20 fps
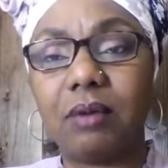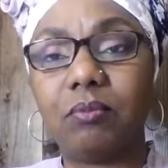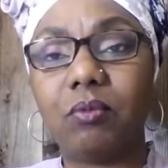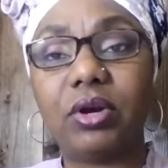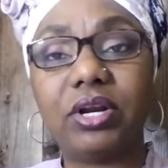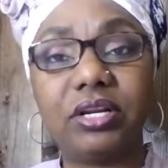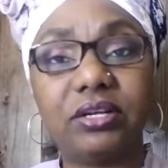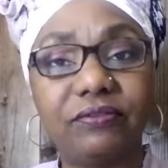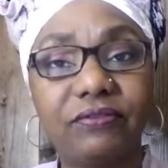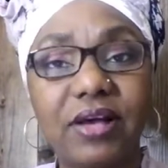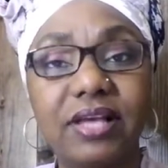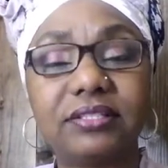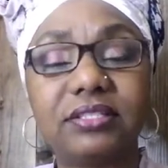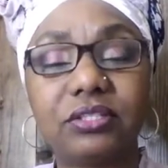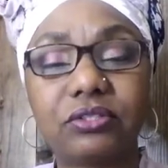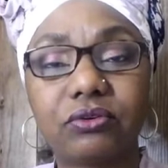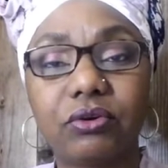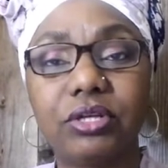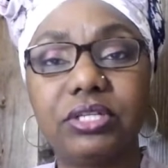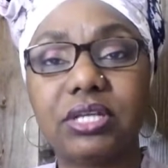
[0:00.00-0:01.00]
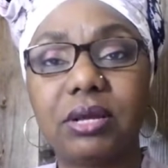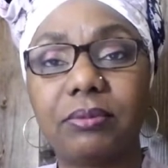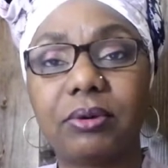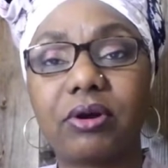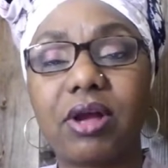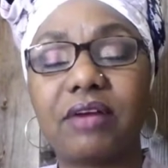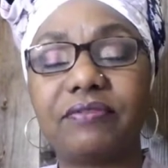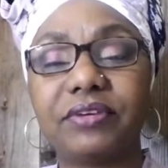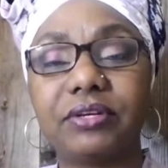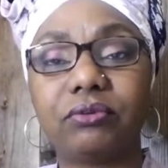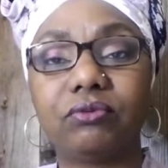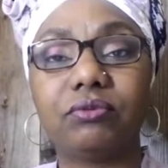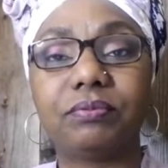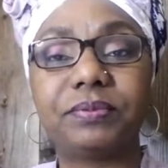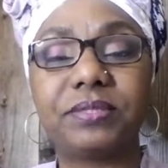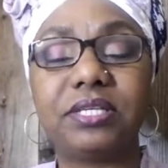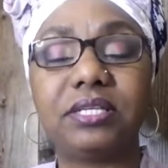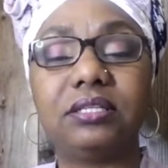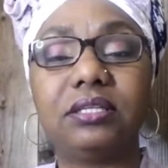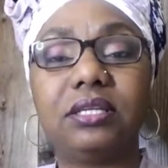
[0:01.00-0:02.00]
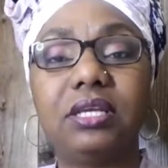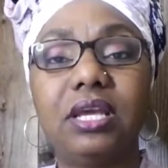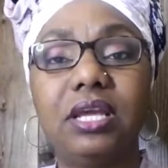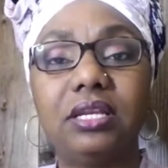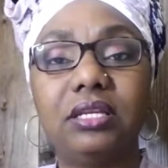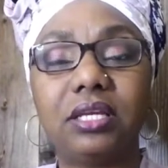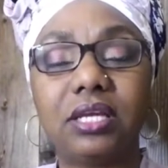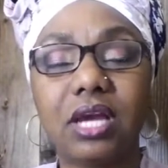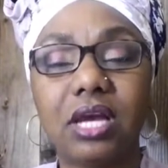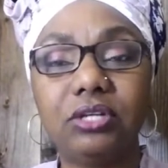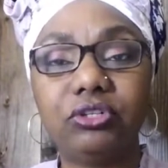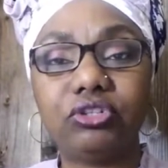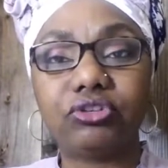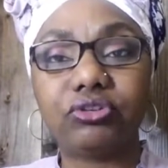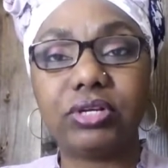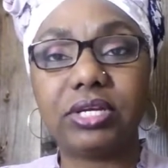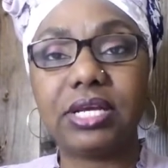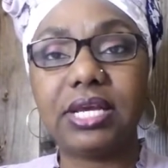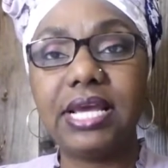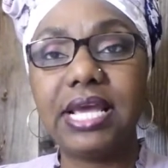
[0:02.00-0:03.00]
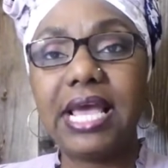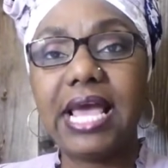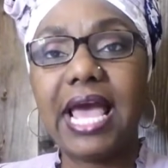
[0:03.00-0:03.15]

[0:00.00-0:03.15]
one of the fastest growing demographic groups in the country.